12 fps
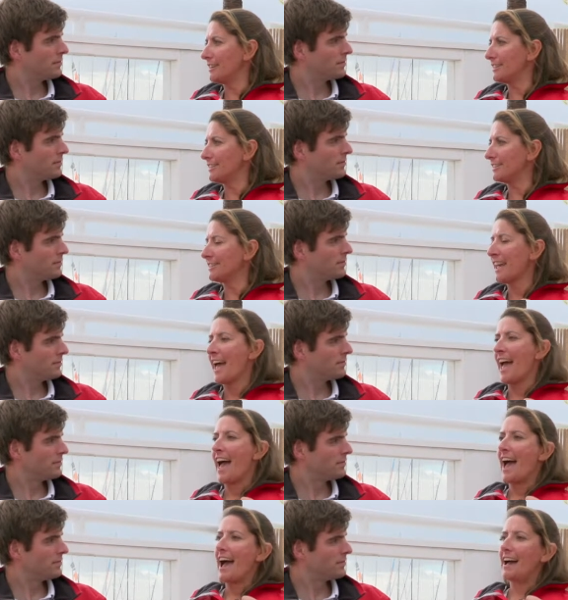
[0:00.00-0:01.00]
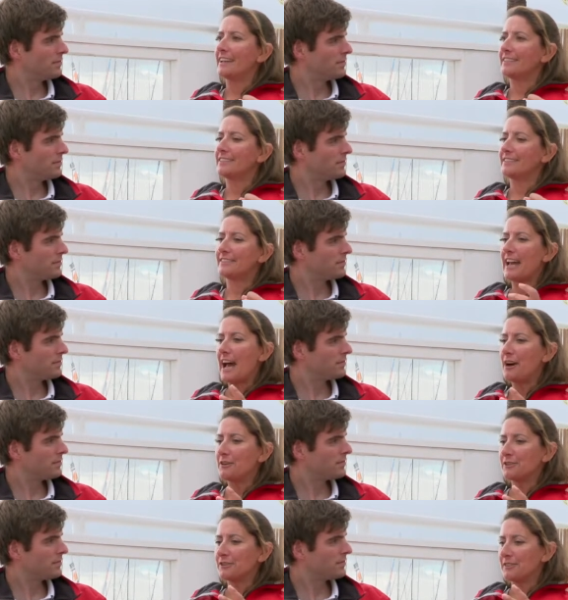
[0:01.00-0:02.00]
Speaker 1: ages, and
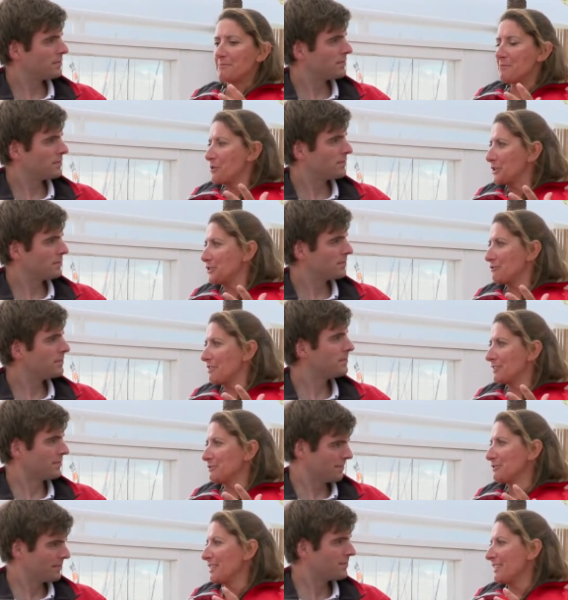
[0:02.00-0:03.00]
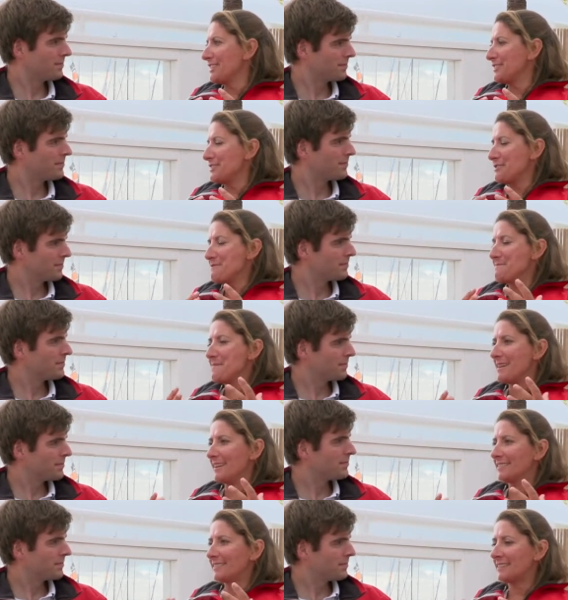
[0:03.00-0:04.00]
towels and moisturiser, all the things that you've
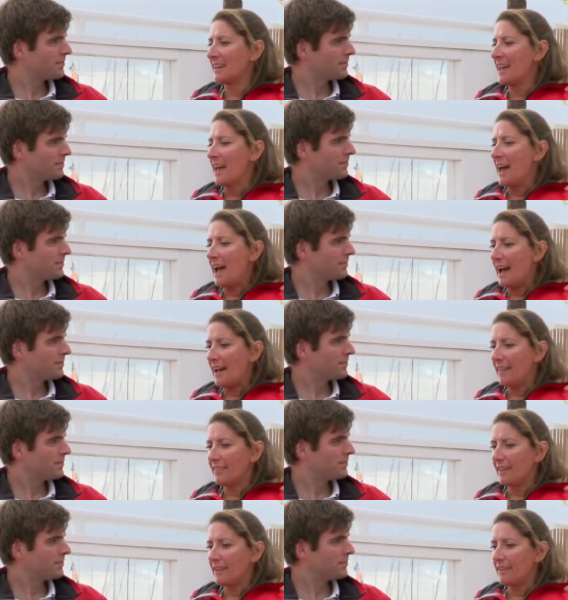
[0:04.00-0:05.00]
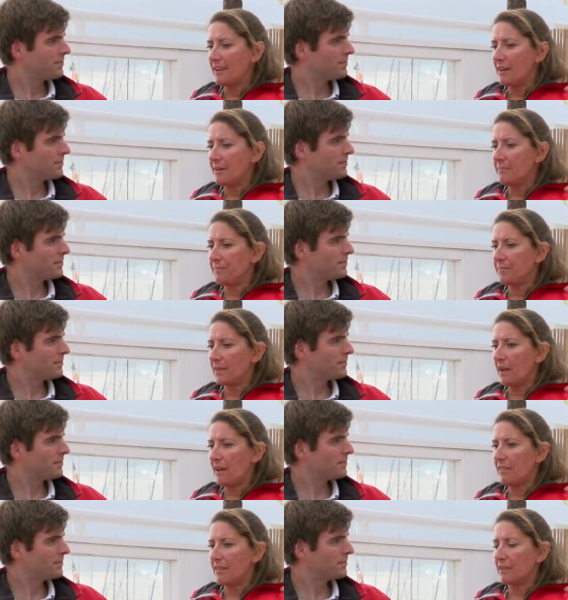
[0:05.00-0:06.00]
missed. And then
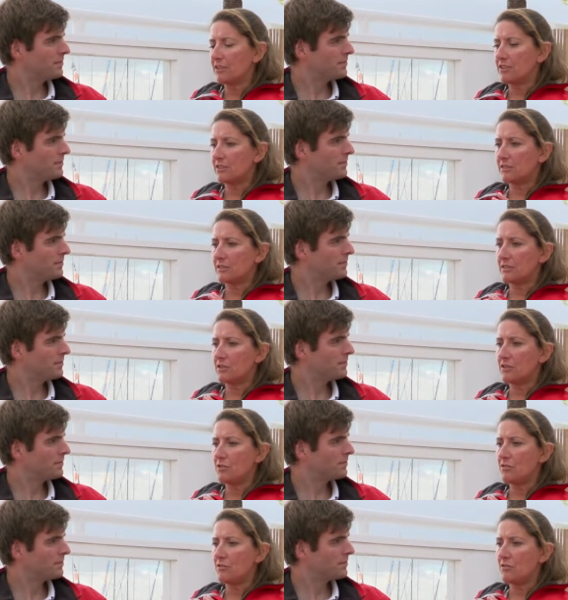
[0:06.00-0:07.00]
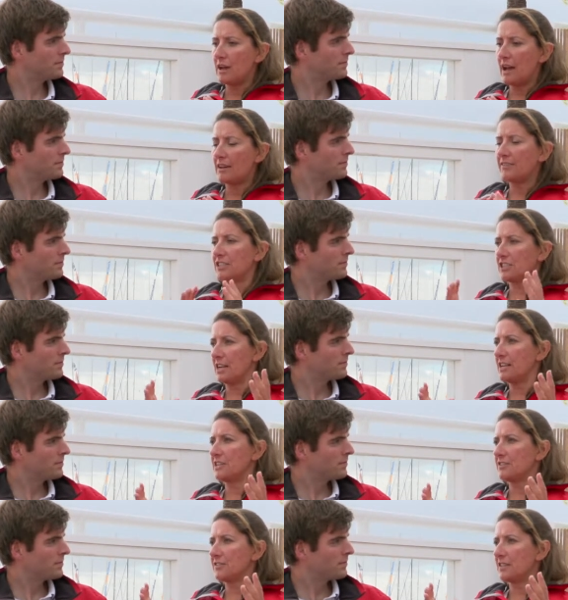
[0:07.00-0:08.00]
I think just to have a
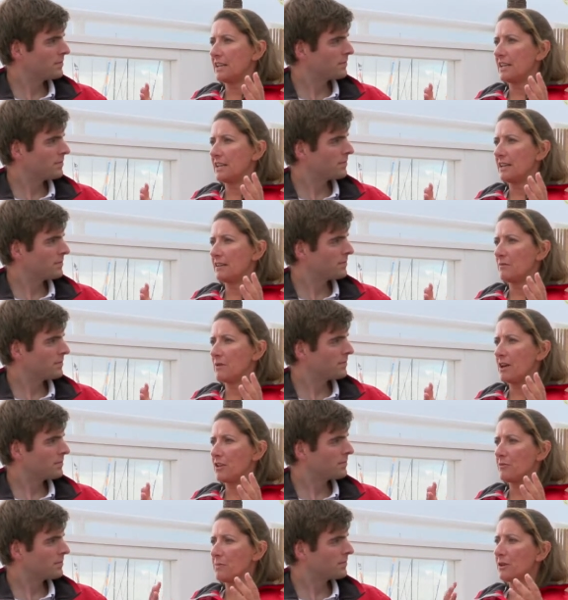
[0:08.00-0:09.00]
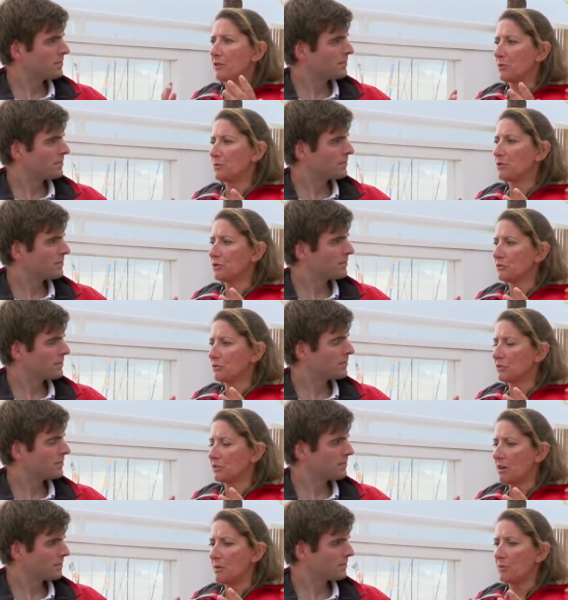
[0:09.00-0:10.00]
change of scene where you've been on the water all the
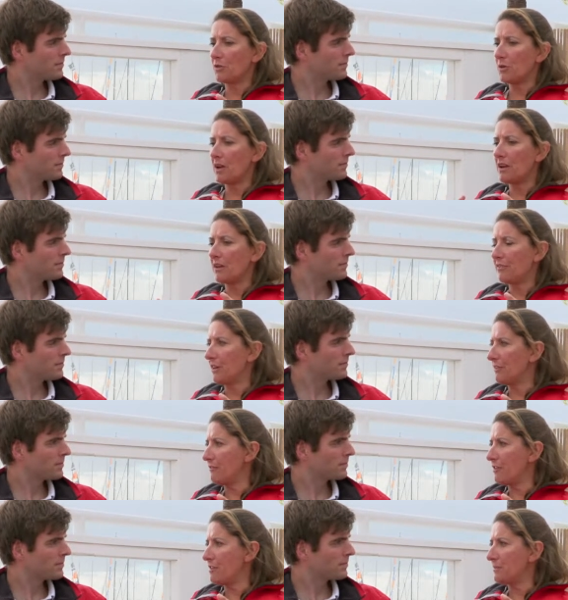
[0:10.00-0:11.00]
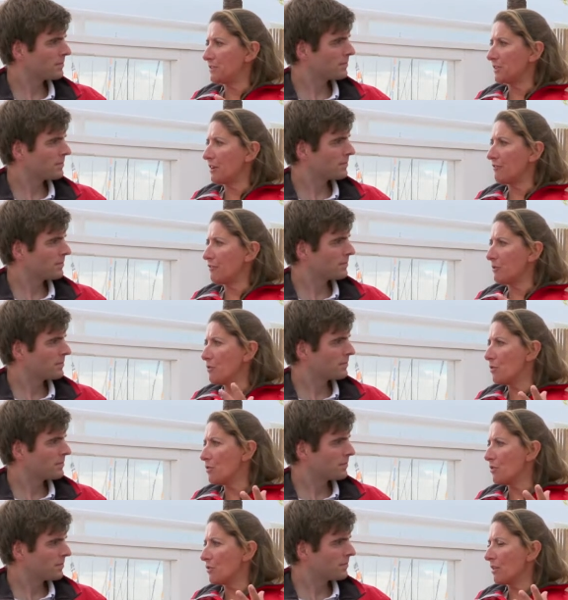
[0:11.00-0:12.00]
time, although I love that environment, to go for a
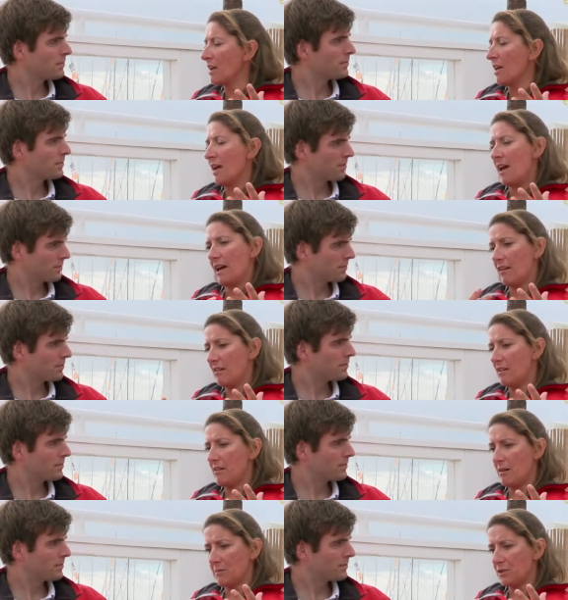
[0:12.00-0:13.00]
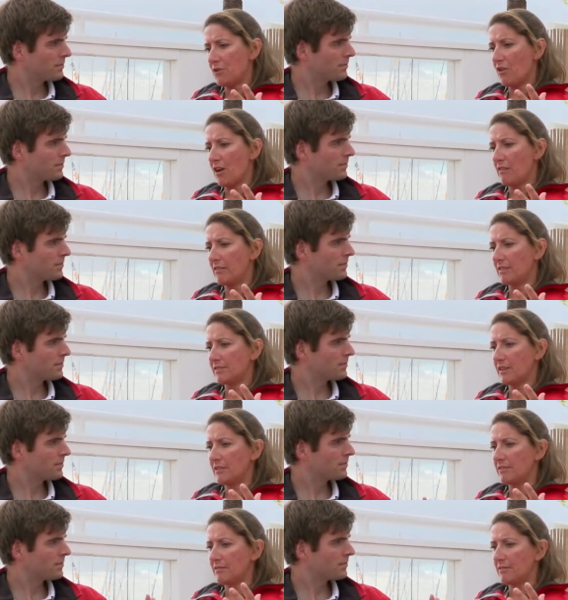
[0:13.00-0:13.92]
walk. And I'm a dog owner, so